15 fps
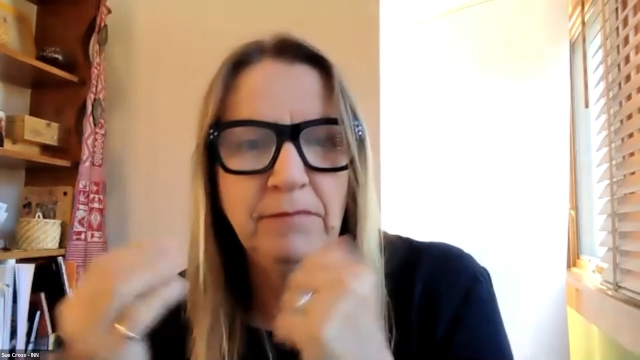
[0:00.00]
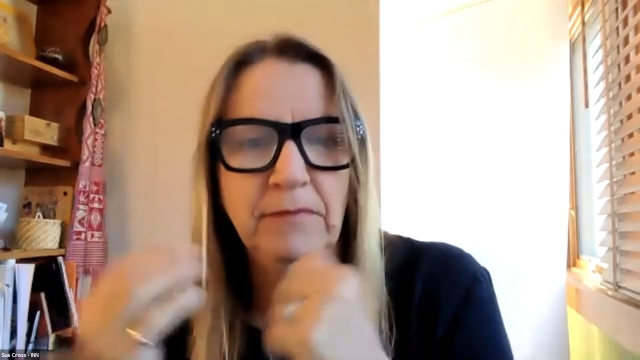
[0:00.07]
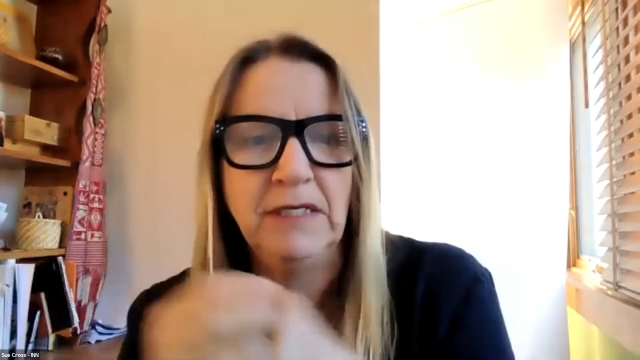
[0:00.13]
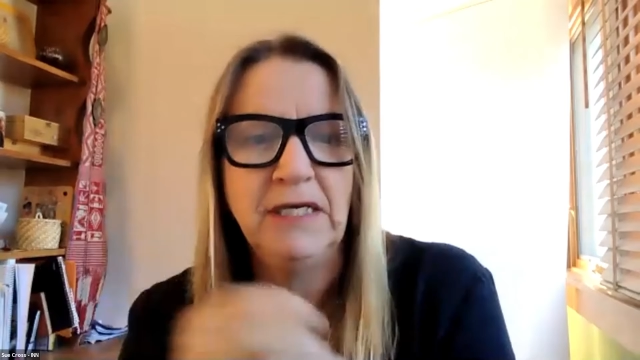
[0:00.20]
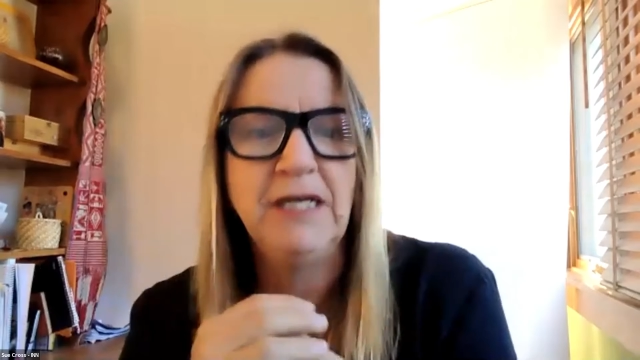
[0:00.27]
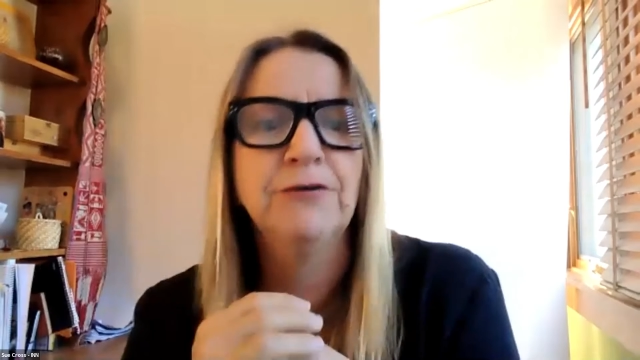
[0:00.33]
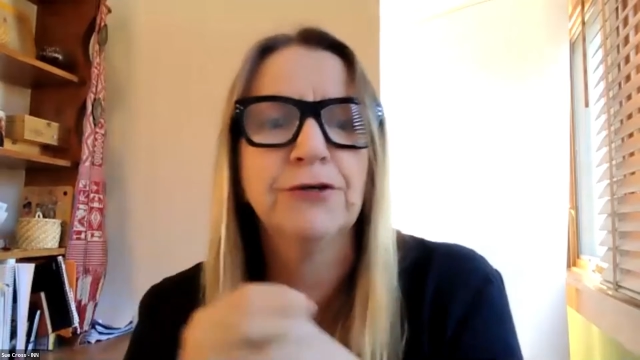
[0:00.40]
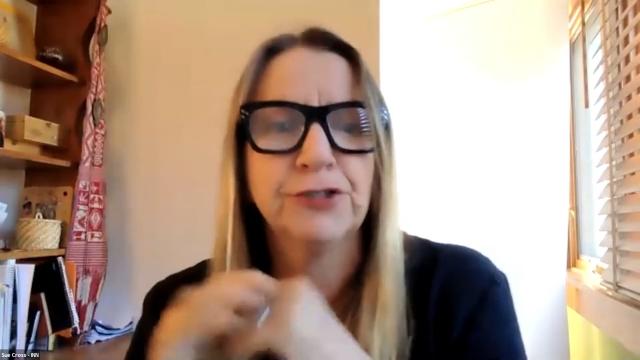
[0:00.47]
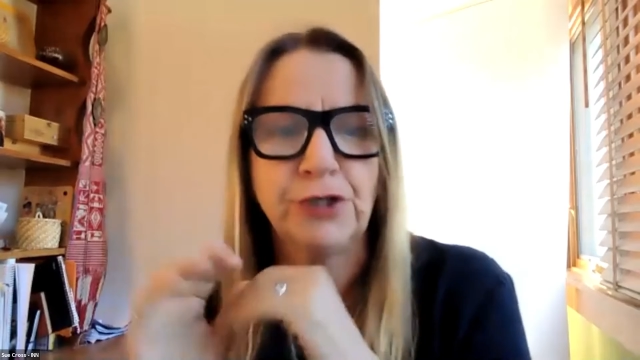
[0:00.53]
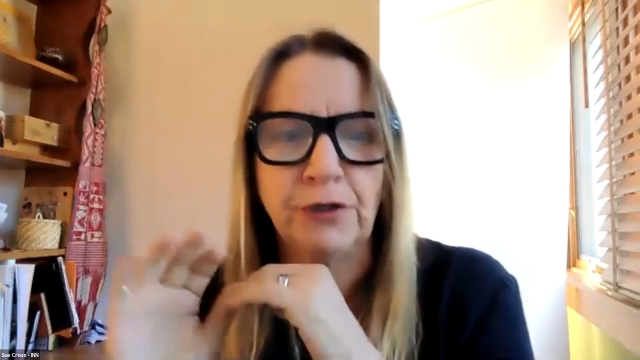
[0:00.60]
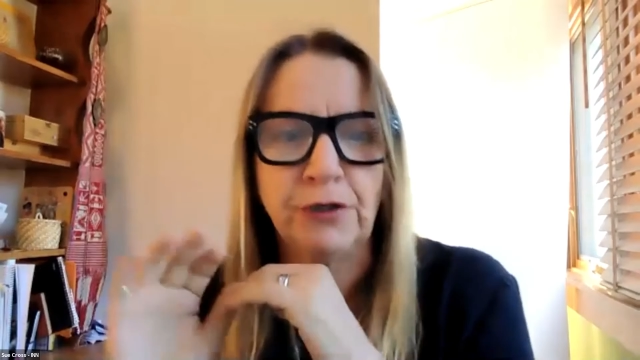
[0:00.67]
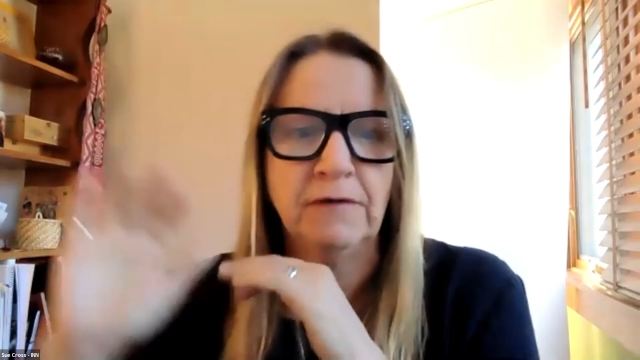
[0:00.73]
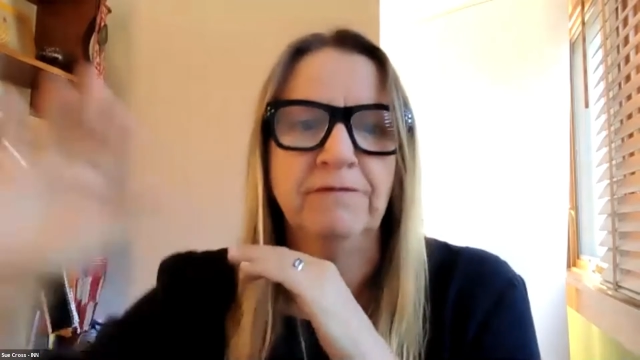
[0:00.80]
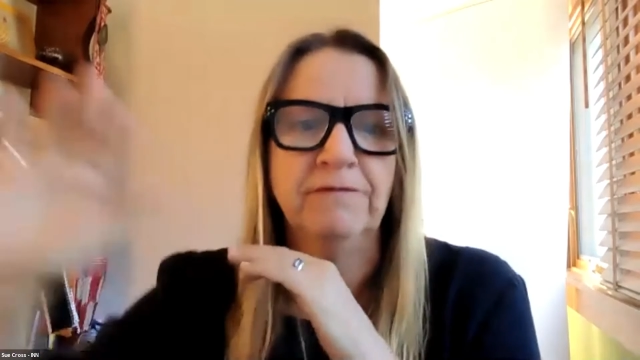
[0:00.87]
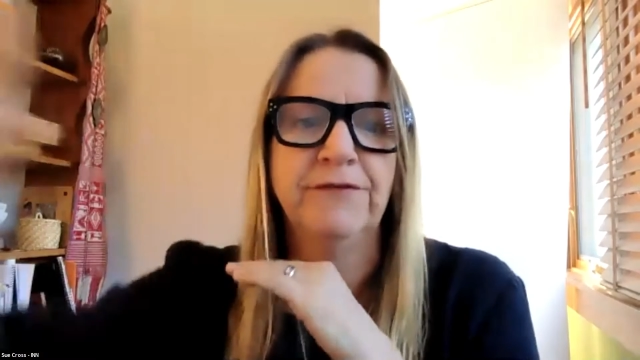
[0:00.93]
near
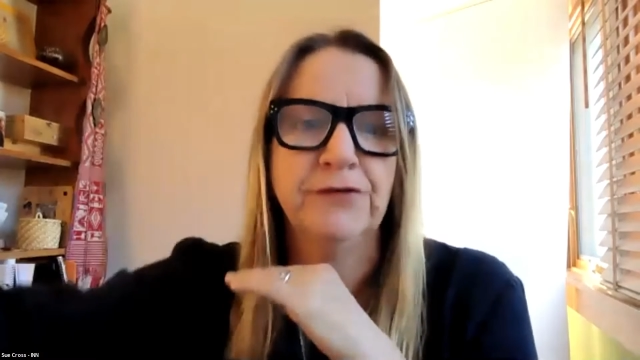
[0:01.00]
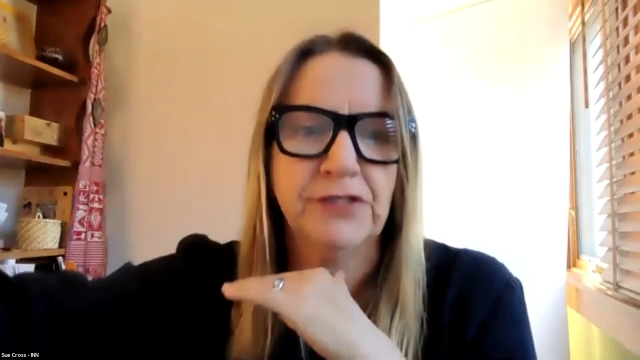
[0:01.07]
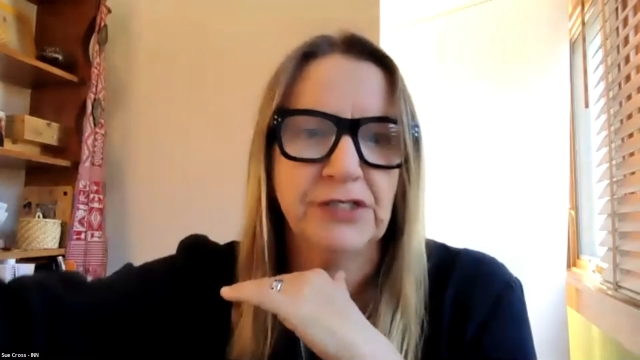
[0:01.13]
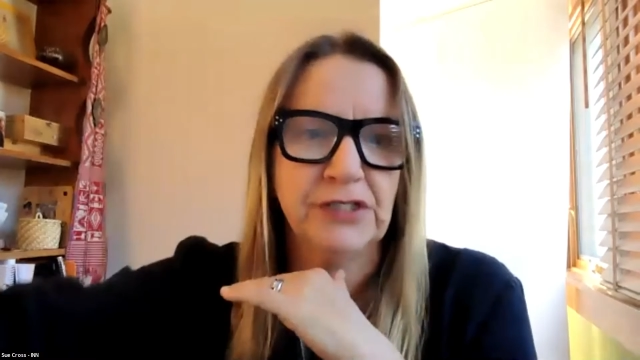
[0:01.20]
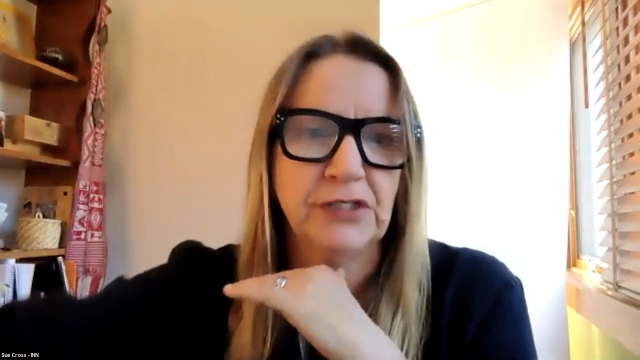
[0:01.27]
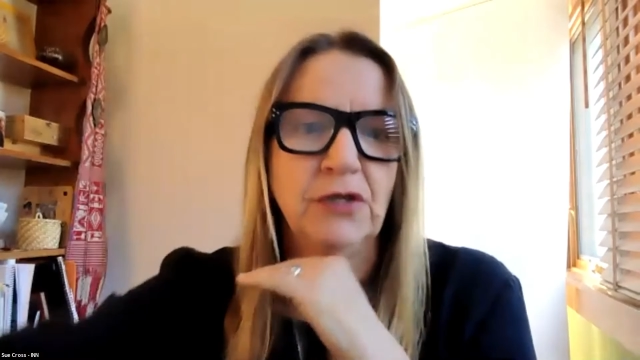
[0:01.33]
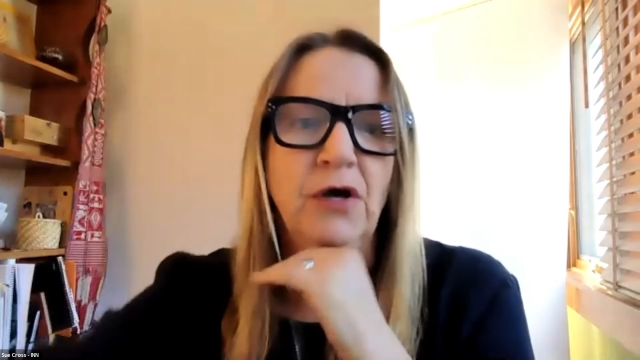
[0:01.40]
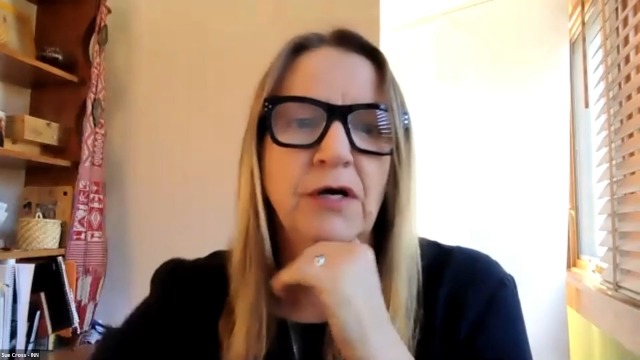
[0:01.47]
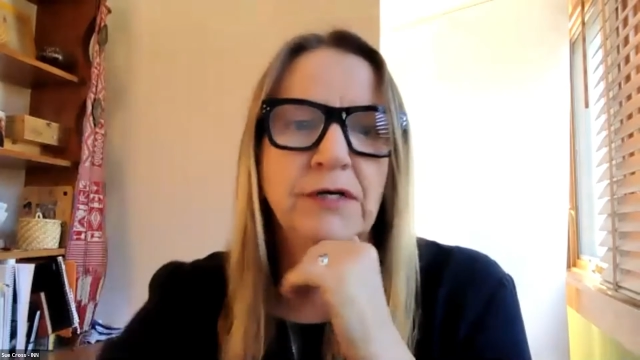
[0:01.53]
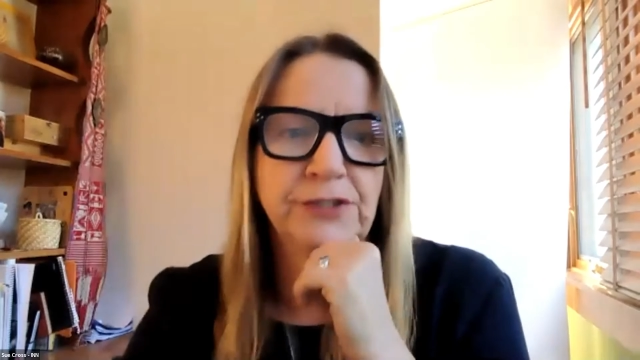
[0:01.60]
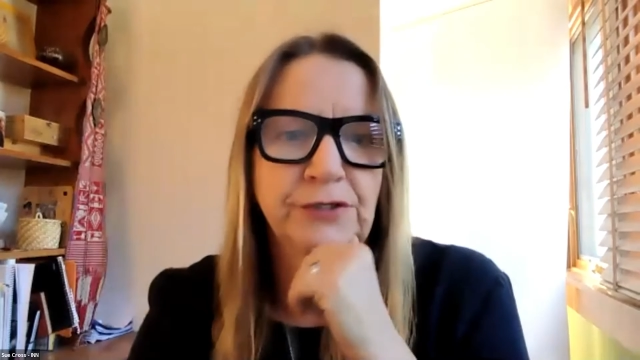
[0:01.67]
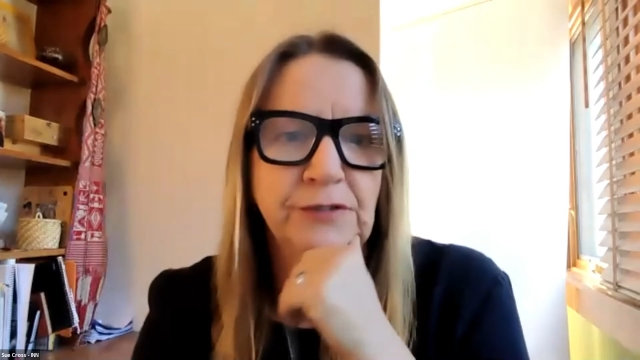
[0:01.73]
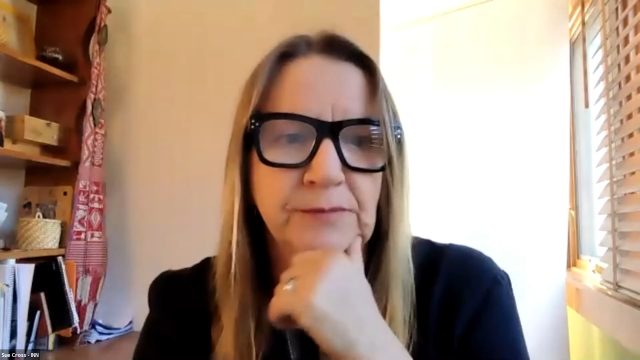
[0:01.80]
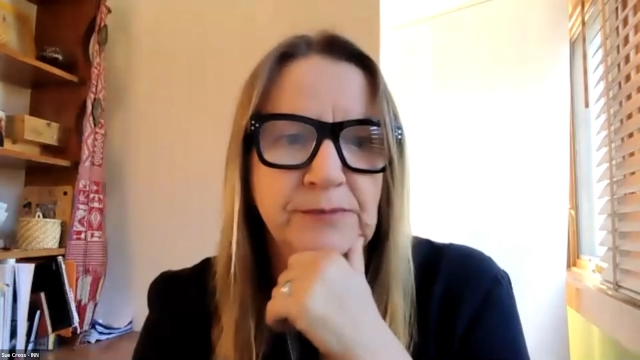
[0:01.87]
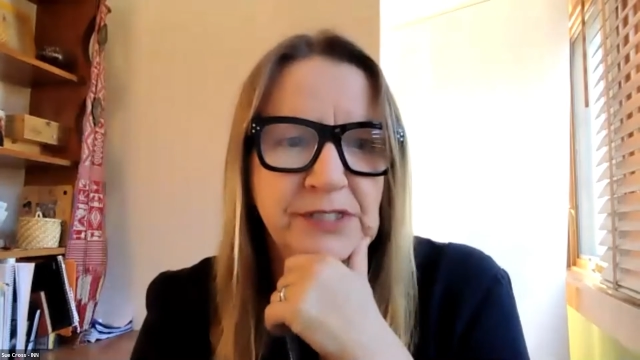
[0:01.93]
term versus
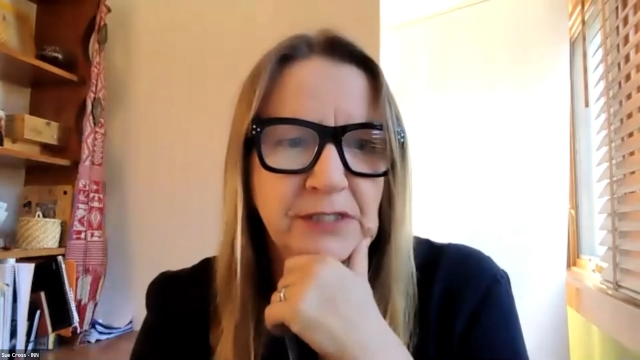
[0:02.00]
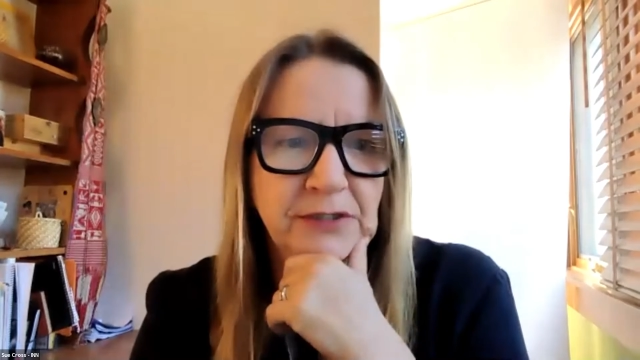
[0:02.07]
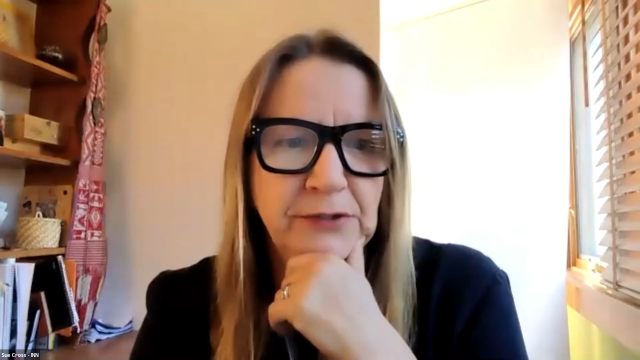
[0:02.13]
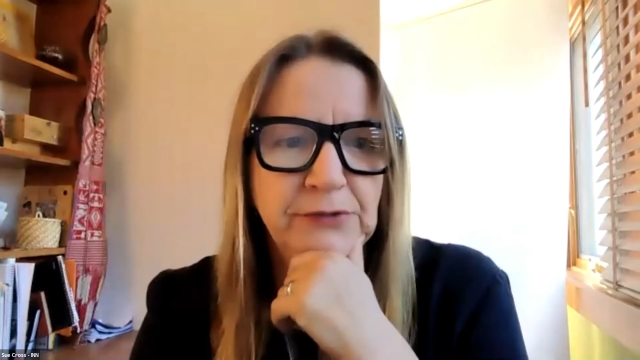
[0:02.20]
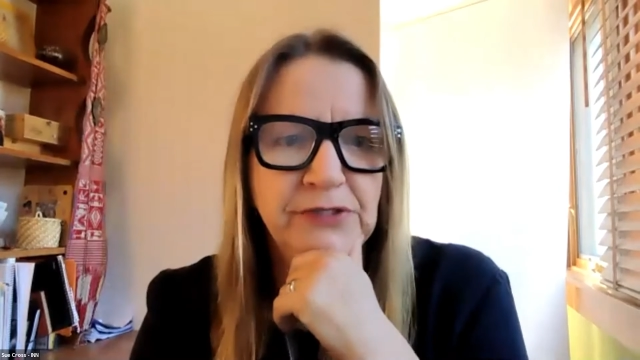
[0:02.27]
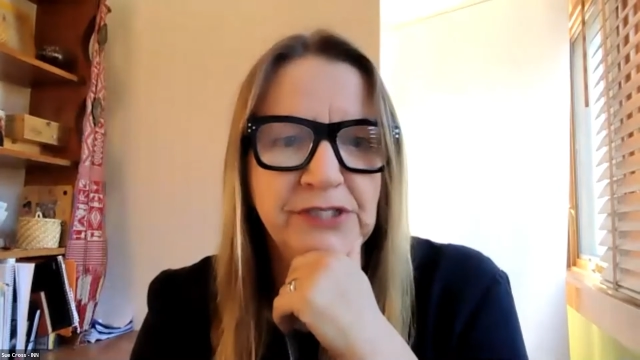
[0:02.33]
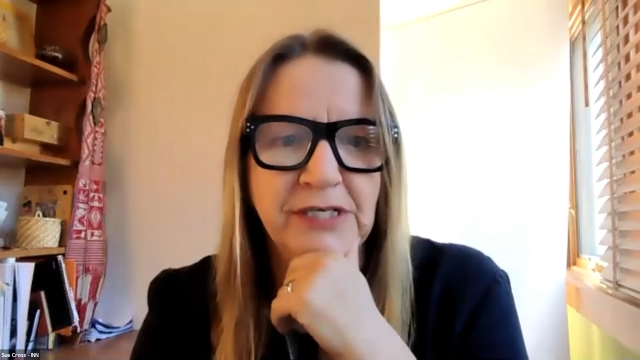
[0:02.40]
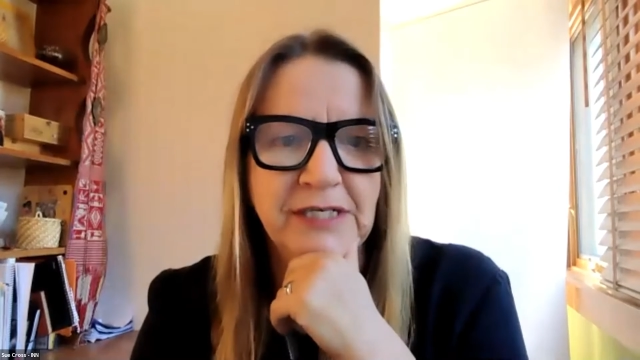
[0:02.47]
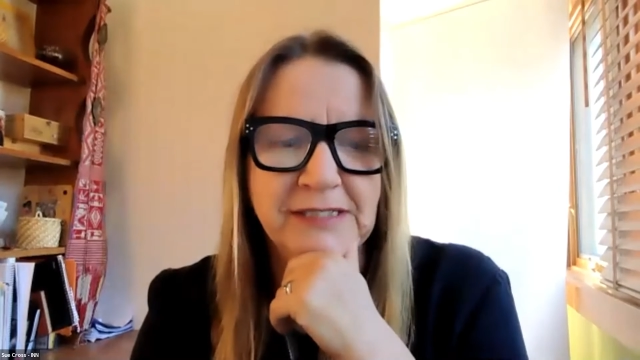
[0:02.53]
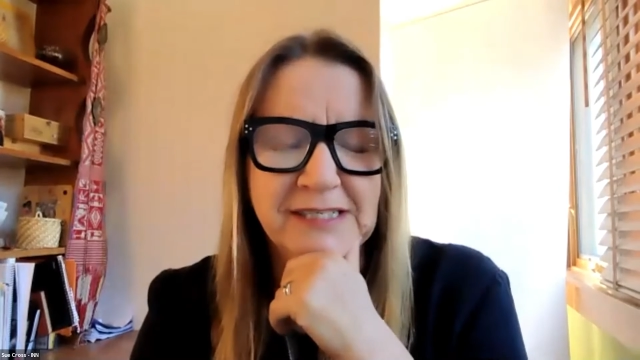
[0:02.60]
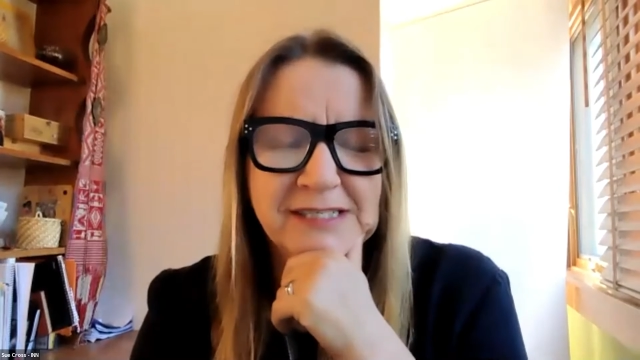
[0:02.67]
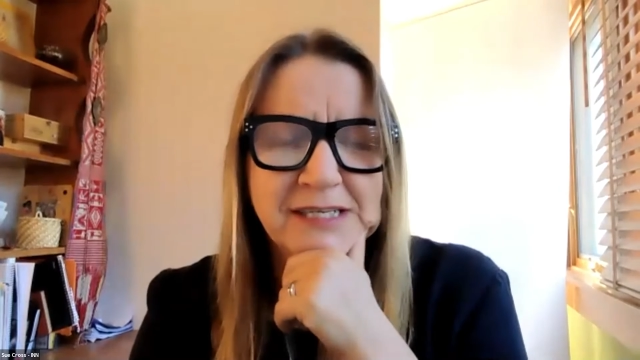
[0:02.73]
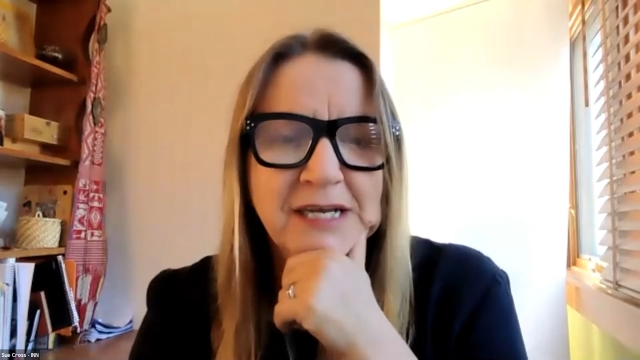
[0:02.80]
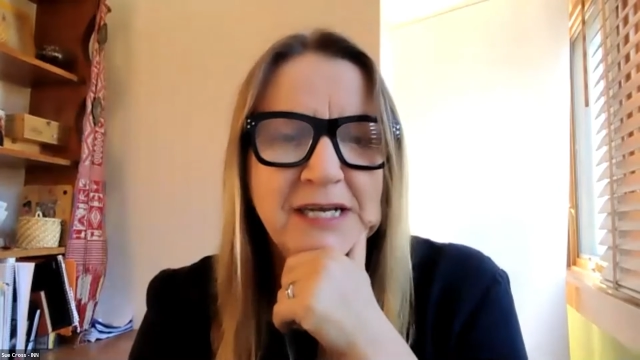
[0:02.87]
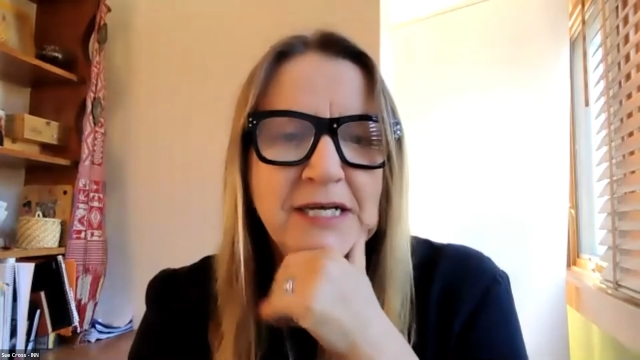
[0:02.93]
long-term
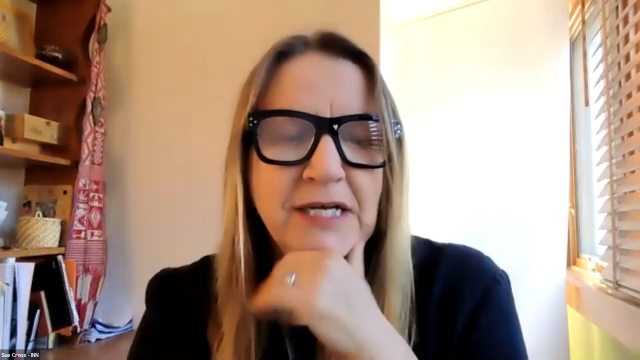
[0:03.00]
solutions.